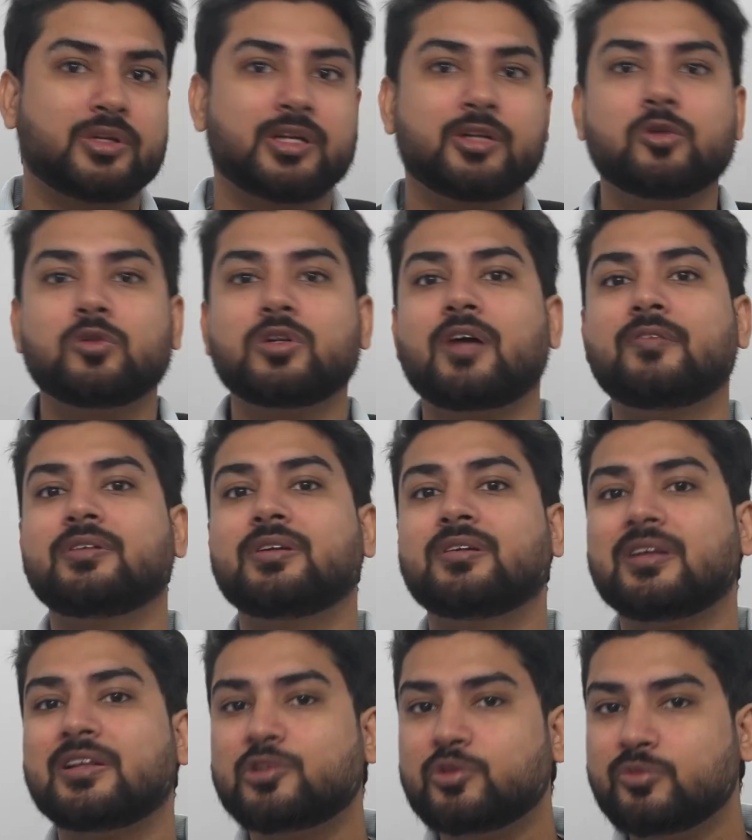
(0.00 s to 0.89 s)
They don't have the
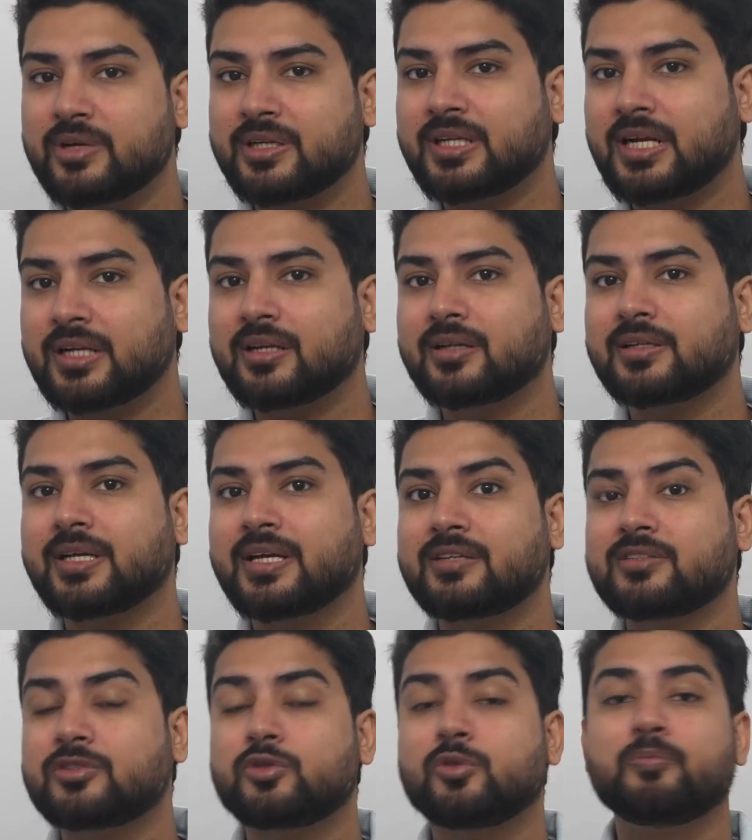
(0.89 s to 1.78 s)
resume that it
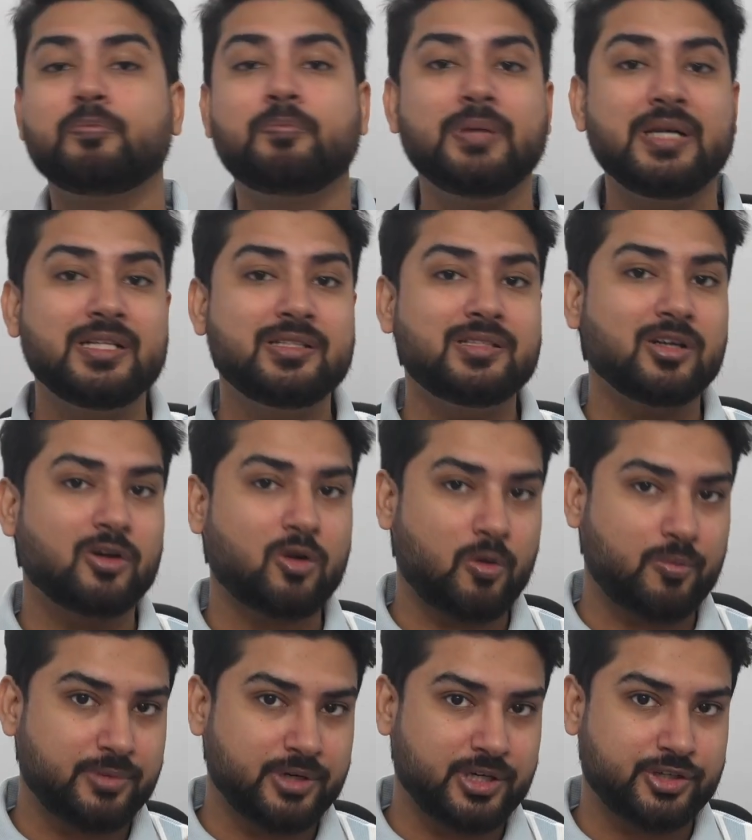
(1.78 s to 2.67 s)
takes to beat the
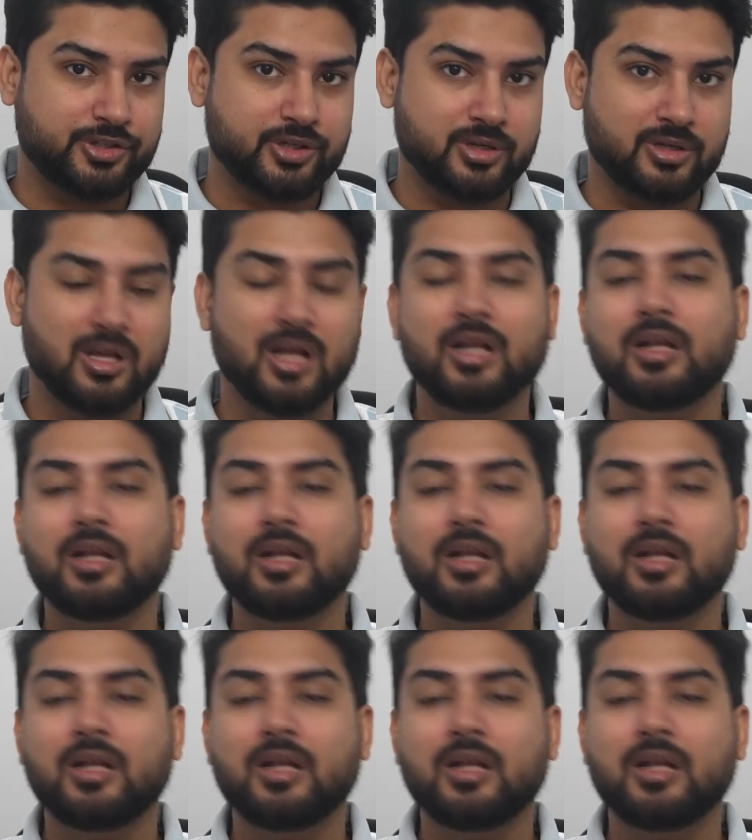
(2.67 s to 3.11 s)
competition.